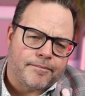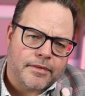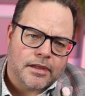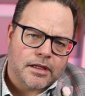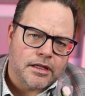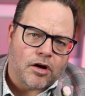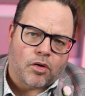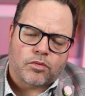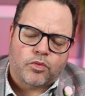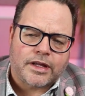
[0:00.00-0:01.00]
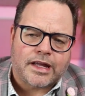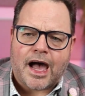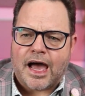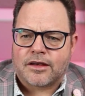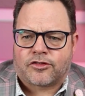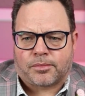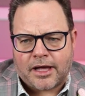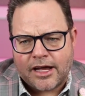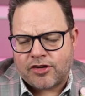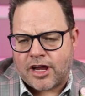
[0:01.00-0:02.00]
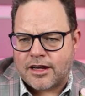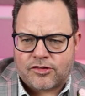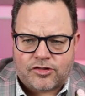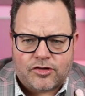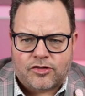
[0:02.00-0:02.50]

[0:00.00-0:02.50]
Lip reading: we got supply chain issues, we